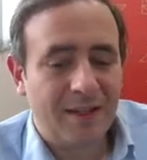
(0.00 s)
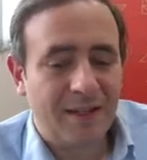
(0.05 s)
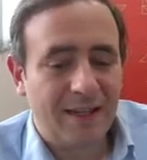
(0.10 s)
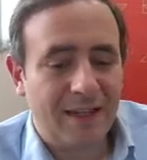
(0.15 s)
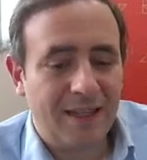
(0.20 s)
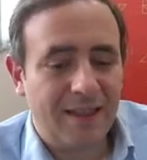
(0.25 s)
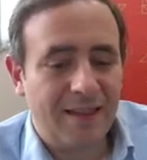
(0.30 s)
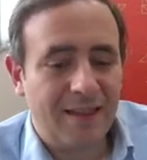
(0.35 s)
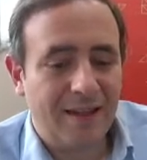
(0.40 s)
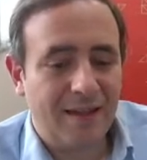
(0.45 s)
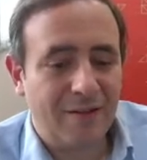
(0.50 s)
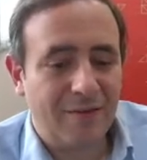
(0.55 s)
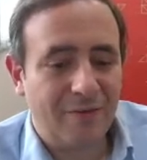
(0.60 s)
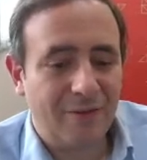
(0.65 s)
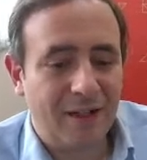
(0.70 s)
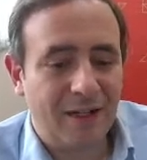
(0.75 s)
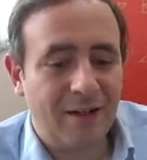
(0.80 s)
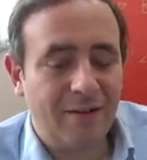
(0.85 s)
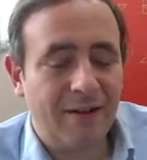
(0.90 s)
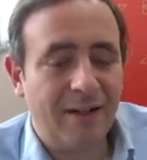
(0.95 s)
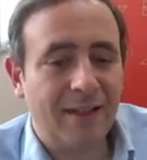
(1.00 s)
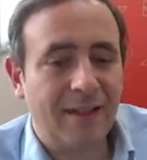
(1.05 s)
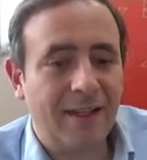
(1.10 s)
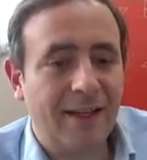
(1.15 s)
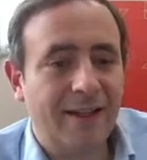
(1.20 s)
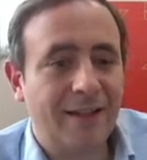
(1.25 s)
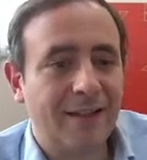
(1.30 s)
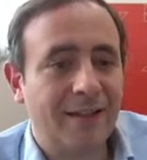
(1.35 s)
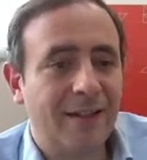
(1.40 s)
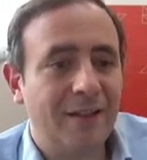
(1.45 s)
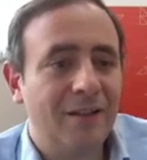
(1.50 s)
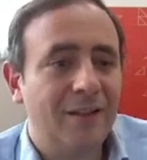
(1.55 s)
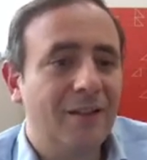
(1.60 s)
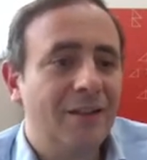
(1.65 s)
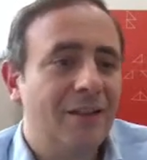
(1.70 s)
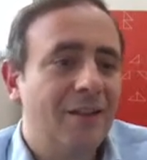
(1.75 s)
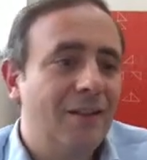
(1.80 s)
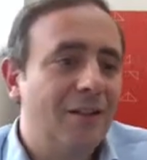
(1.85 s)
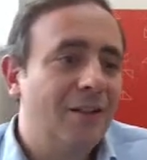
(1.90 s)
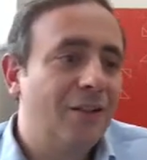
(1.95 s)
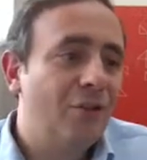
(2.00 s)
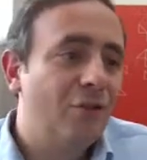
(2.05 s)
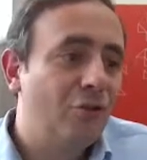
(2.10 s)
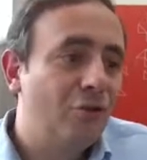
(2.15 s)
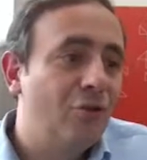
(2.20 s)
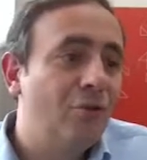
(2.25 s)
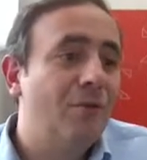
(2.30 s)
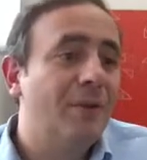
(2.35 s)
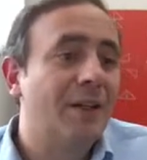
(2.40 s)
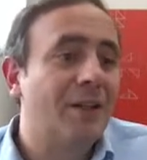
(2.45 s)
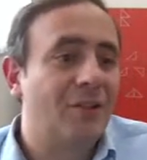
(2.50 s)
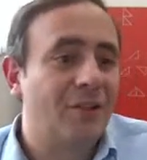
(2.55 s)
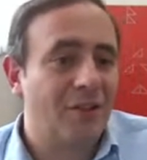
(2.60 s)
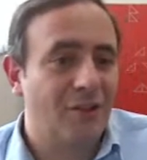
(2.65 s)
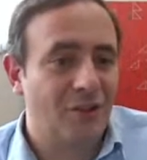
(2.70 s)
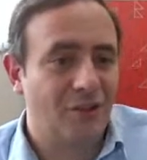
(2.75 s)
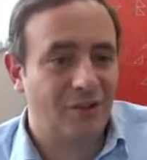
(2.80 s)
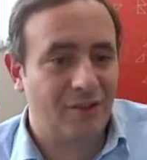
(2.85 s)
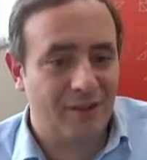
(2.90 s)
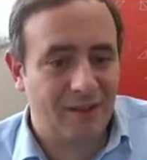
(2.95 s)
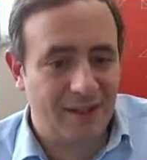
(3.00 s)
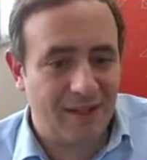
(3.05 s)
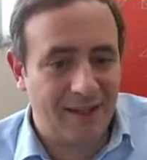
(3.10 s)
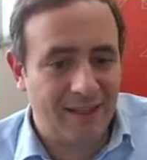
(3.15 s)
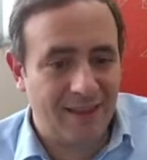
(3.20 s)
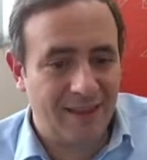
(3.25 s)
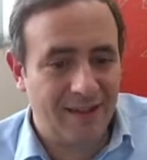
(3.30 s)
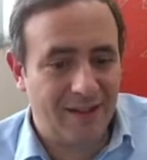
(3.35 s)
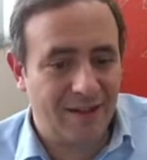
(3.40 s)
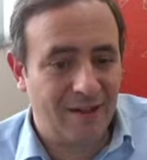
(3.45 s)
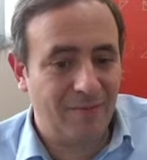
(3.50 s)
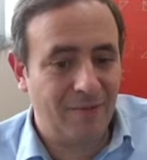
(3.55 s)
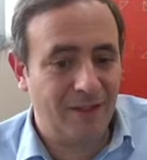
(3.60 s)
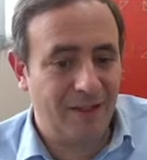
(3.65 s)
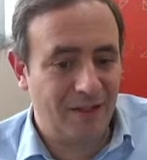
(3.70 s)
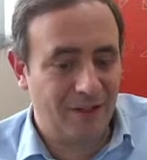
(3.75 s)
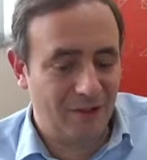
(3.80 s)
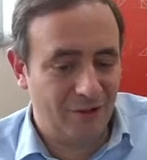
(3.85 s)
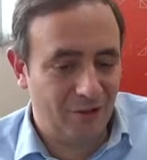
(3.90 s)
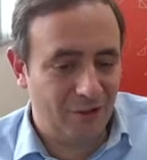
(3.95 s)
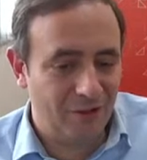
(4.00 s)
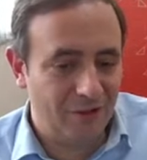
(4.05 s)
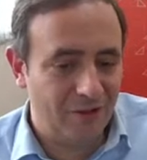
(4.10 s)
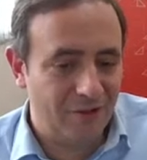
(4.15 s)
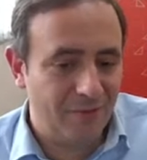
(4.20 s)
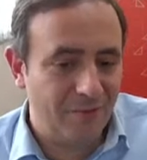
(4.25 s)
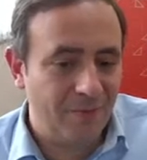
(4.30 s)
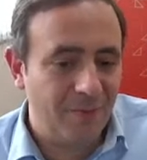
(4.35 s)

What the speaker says: and they're very likely to exist in the coming years.